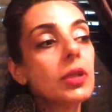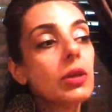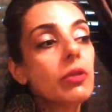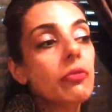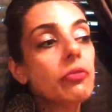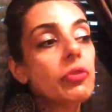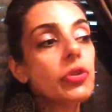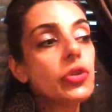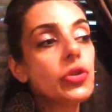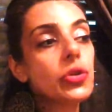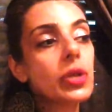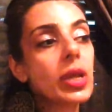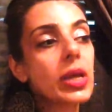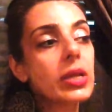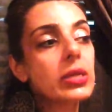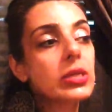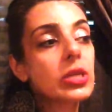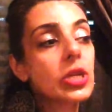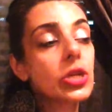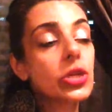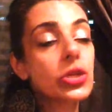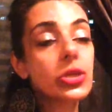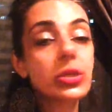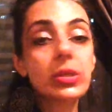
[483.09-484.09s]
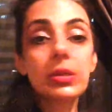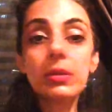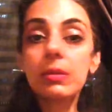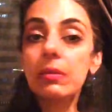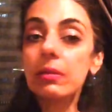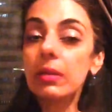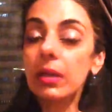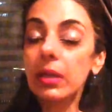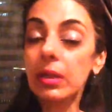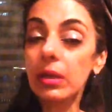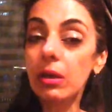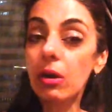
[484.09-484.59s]
visualization
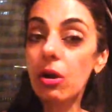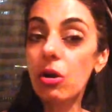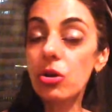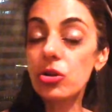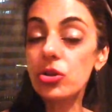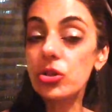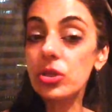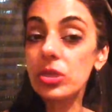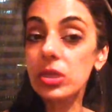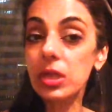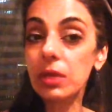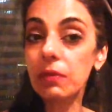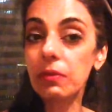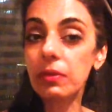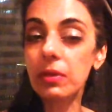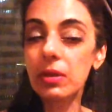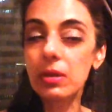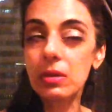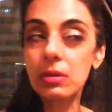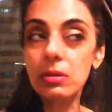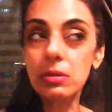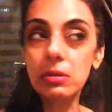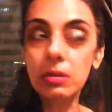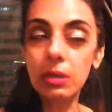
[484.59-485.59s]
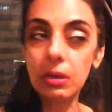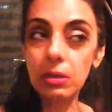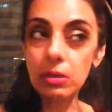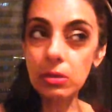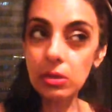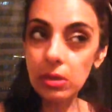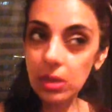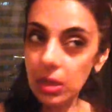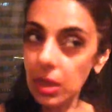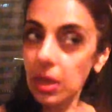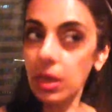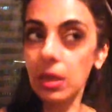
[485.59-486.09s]
at the conscious level is
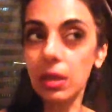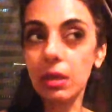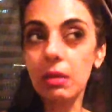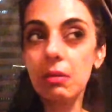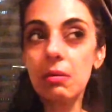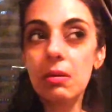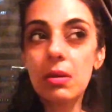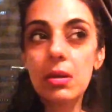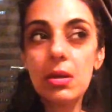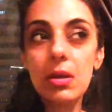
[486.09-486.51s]
key,